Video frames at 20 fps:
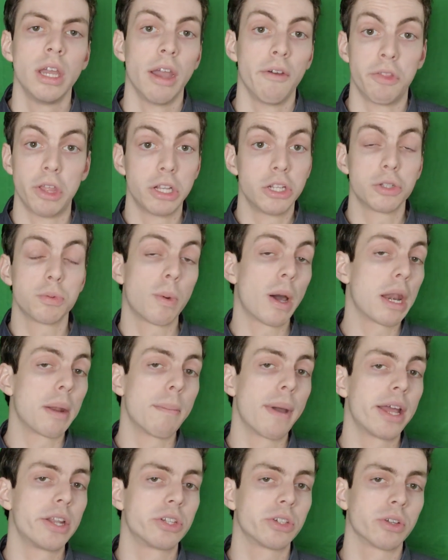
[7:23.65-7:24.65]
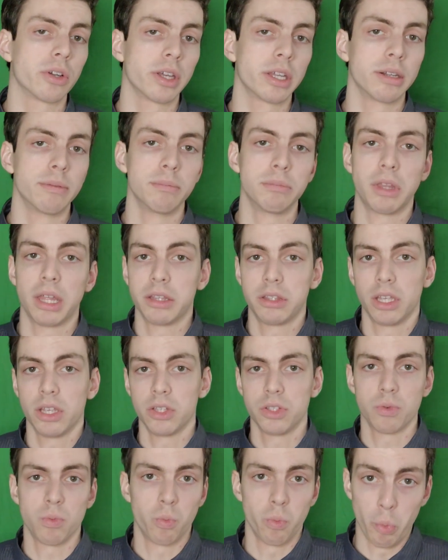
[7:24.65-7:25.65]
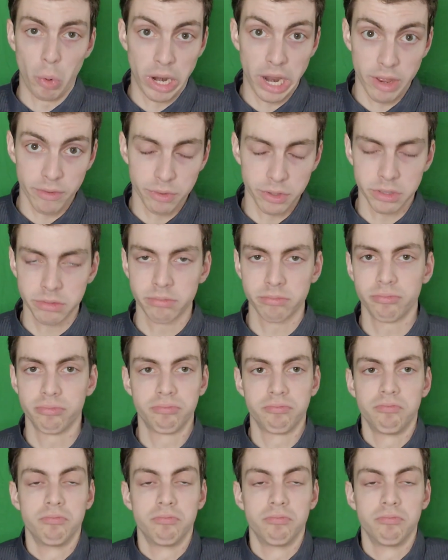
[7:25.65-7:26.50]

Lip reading: If they just want a magical item that does whatever